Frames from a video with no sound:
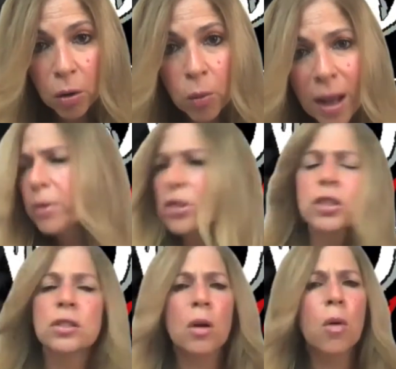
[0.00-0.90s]
Wow, which
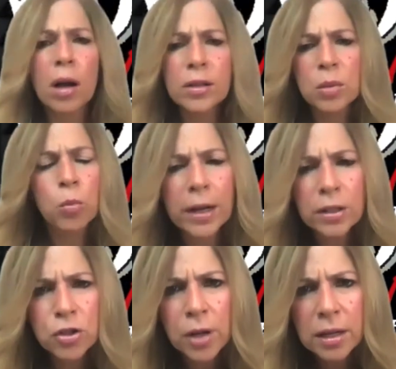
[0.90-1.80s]
is so awesome. Why
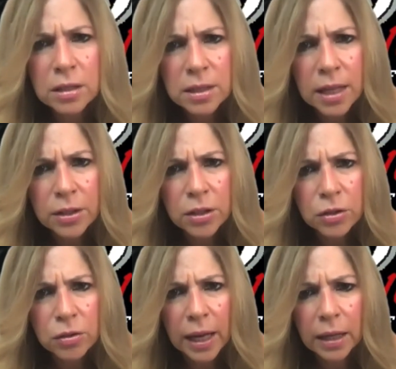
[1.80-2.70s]
did you guys decide to
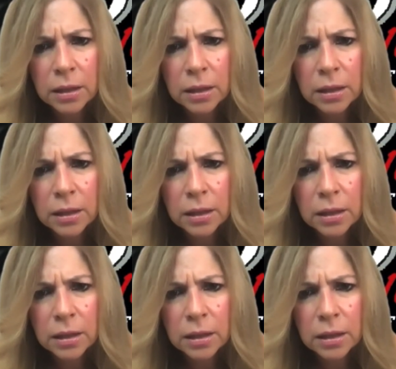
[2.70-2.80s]
do that?